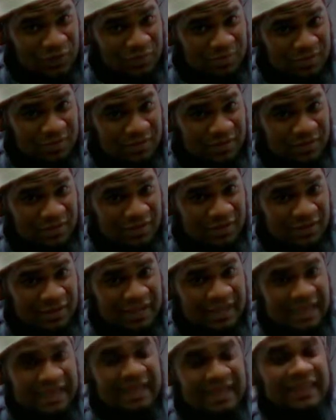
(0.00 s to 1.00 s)
Are you with me?
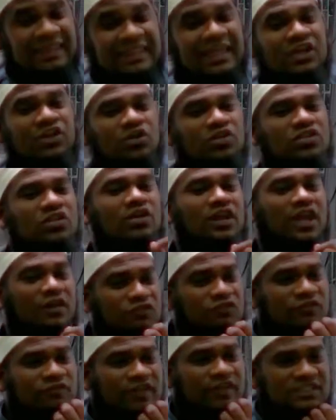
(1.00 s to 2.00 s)
Then you
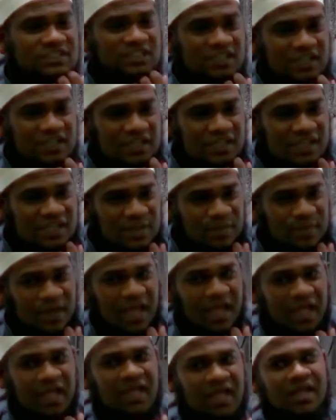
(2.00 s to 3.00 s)
don't have to face the
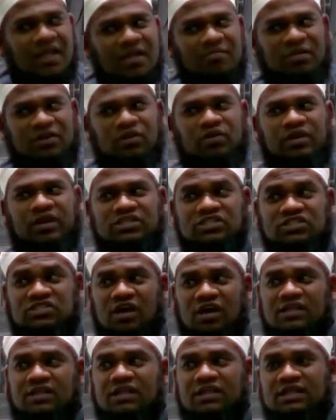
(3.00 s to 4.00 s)
Qibla. But you
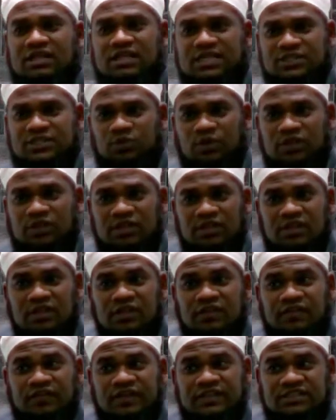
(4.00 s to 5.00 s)
can start at least with
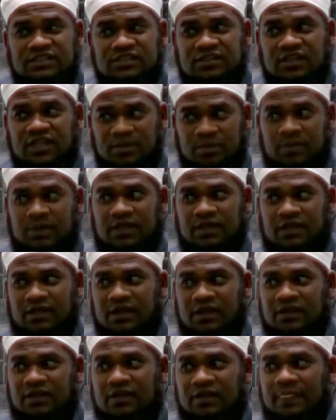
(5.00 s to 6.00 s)
facing the
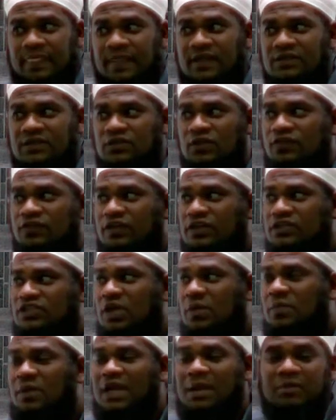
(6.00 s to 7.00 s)
Qibla. Okay? So
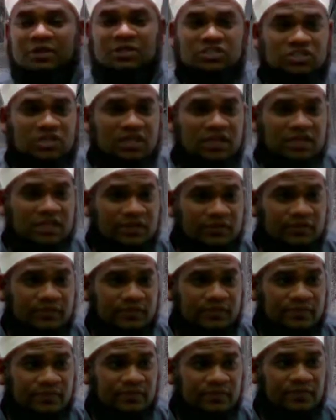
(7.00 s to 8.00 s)
for example, I'm on a
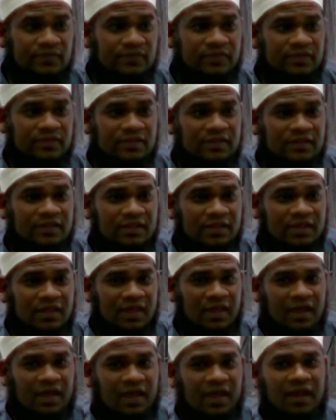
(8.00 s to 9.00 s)
journey
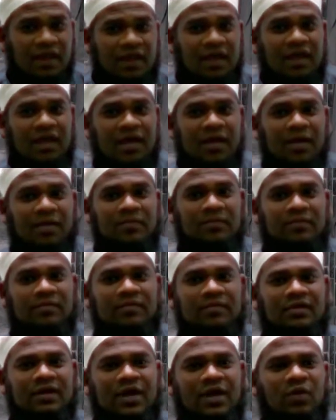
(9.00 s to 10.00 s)
and
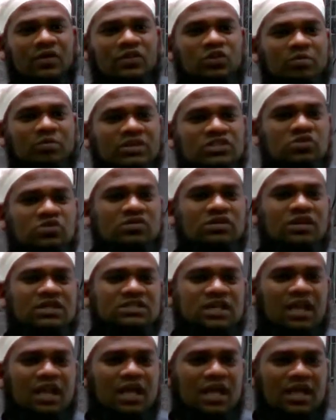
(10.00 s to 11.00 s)
I want to make
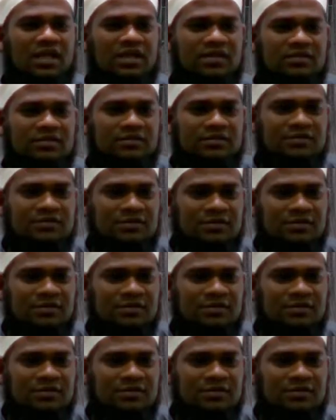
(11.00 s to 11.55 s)
sunnah salah.